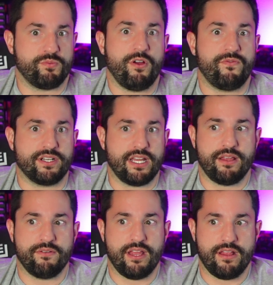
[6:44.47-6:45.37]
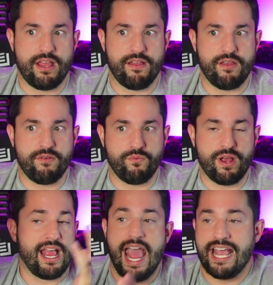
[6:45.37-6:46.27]
perfect.
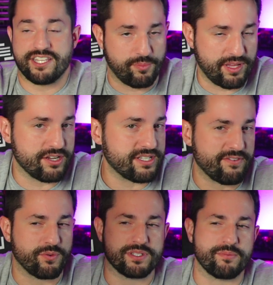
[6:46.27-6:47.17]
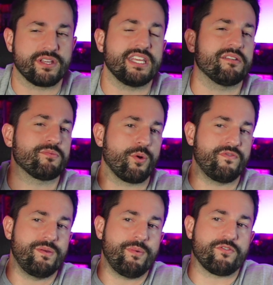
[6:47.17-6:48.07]
I asked the players afterwards. I'm going to get more
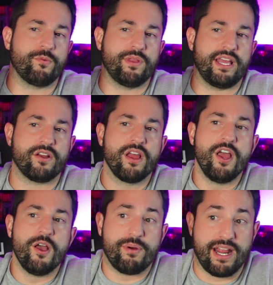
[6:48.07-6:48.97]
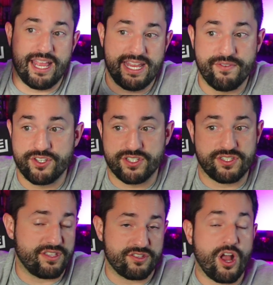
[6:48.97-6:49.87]
feedback from them later, but even
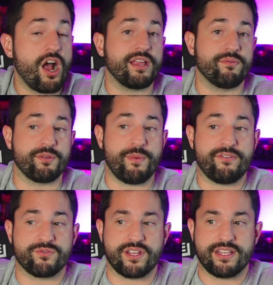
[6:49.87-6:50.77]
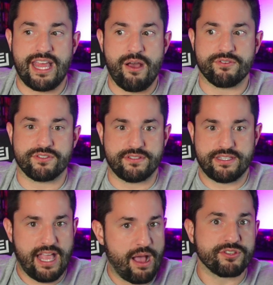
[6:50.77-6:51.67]
just talking with them afterwards, like that was
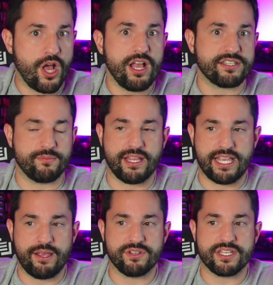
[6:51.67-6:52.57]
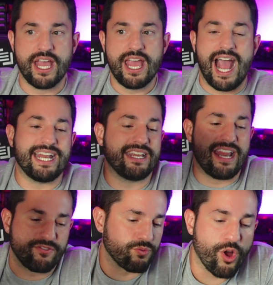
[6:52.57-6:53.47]
awesome. Like I didn't
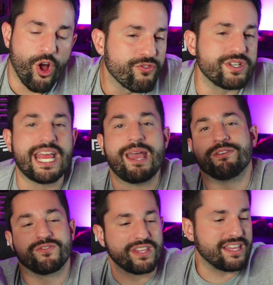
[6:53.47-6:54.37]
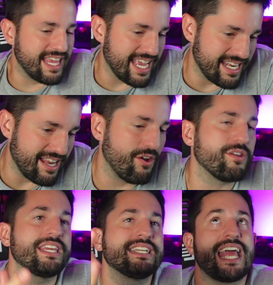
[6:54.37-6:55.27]
have to roll for damage for the thing, and
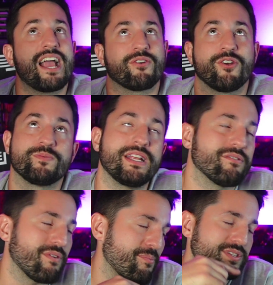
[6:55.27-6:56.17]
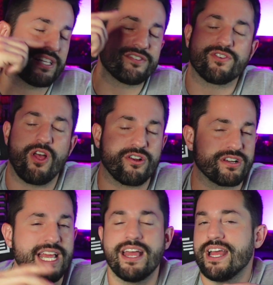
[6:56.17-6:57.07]
the attack rolls, but it represents for a
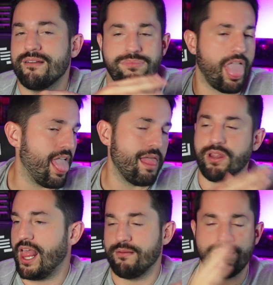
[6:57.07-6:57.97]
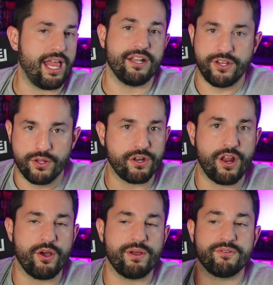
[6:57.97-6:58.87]
longer time. Blah blah blah.
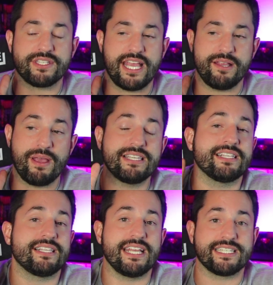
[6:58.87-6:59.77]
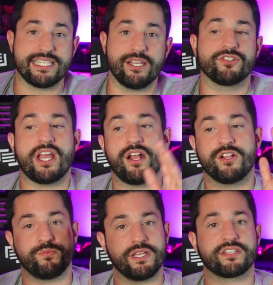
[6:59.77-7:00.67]
No. It's basically a skill
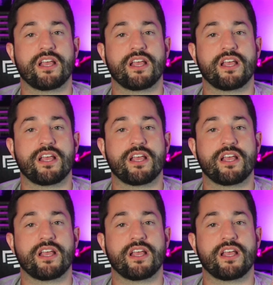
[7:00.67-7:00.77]
challenge meets